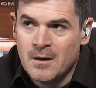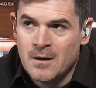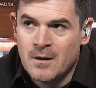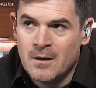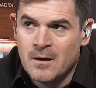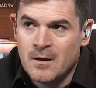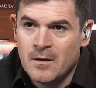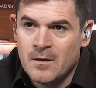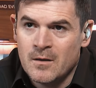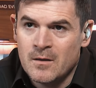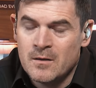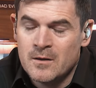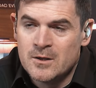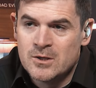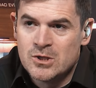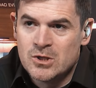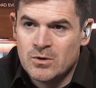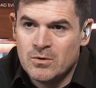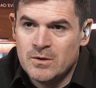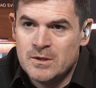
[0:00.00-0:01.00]
Right. The
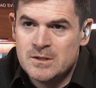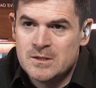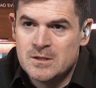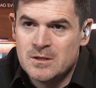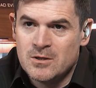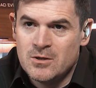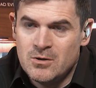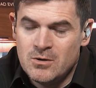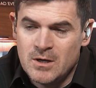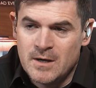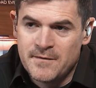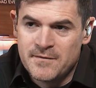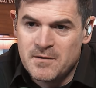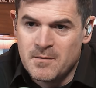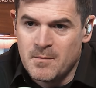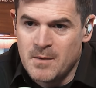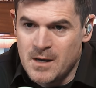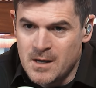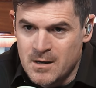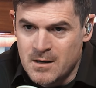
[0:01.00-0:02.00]
choice that you have
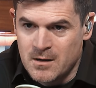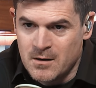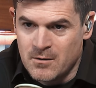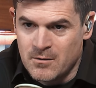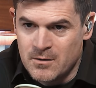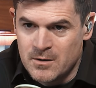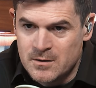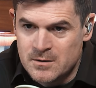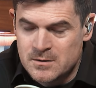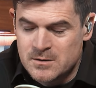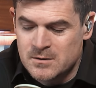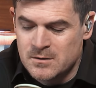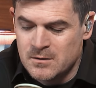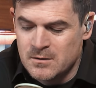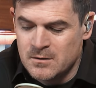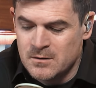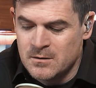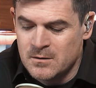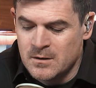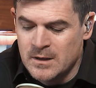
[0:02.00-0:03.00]
to make here is,
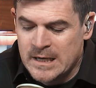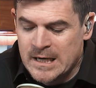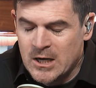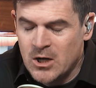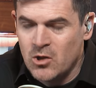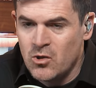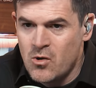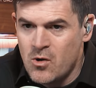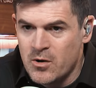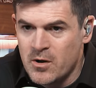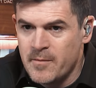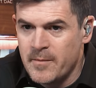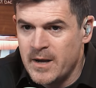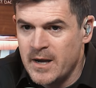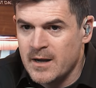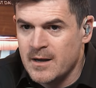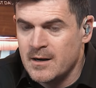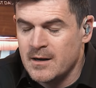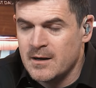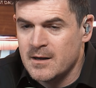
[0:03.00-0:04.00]
how long am
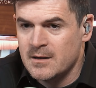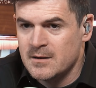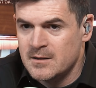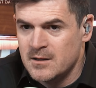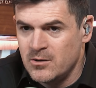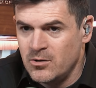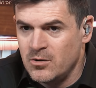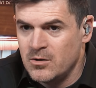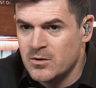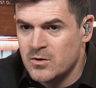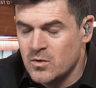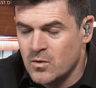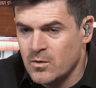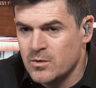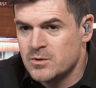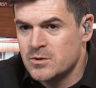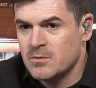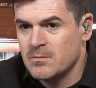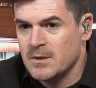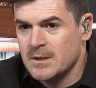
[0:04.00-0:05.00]
I going to continue to
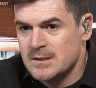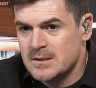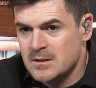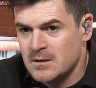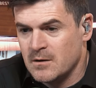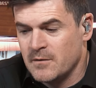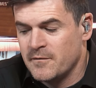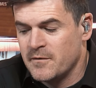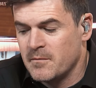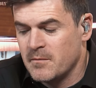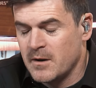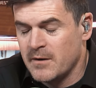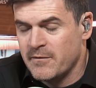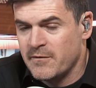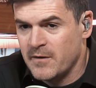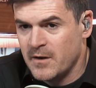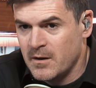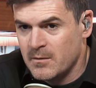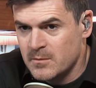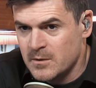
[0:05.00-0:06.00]
torture myself and my
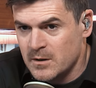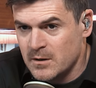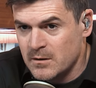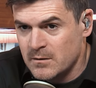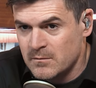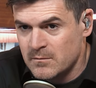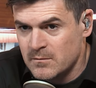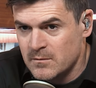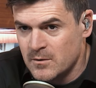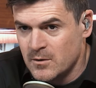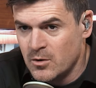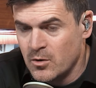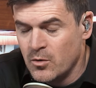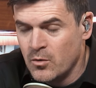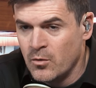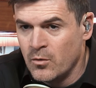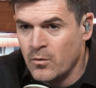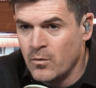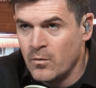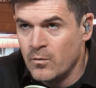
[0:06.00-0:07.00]
family
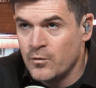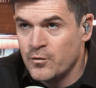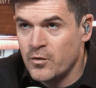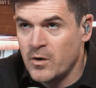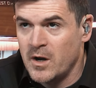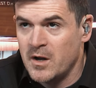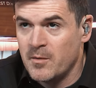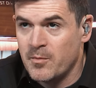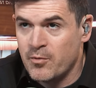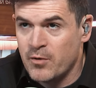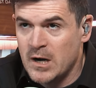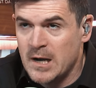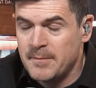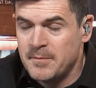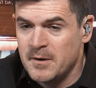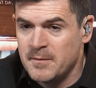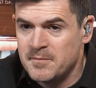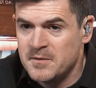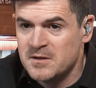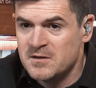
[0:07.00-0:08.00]
trying to
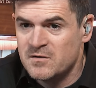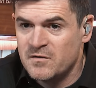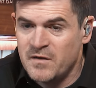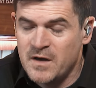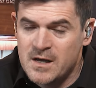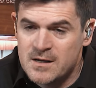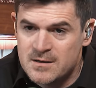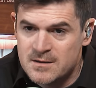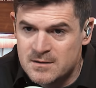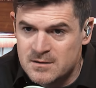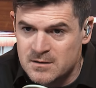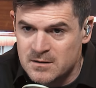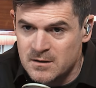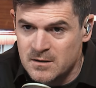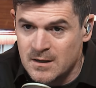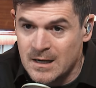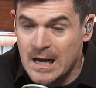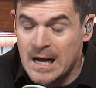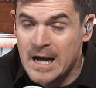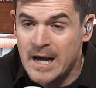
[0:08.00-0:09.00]
prop up this fantasy
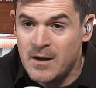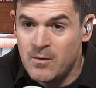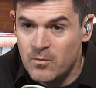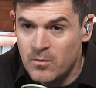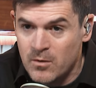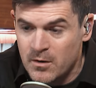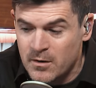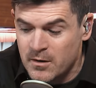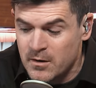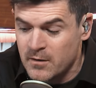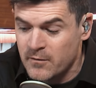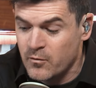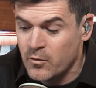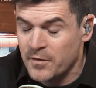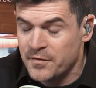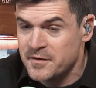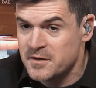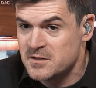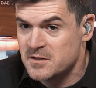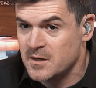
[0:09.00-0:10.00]
that I wanted of
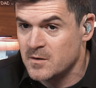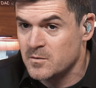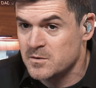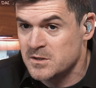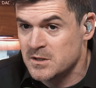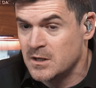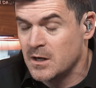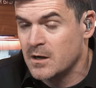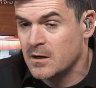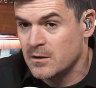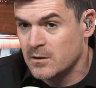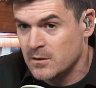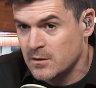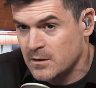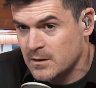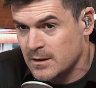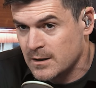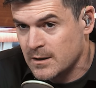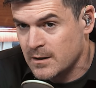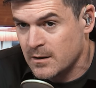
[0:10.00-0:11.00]
what this thing was going to
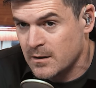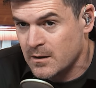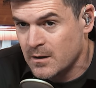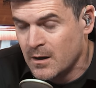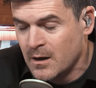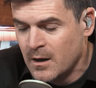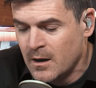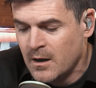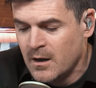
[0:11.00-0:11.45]
look like,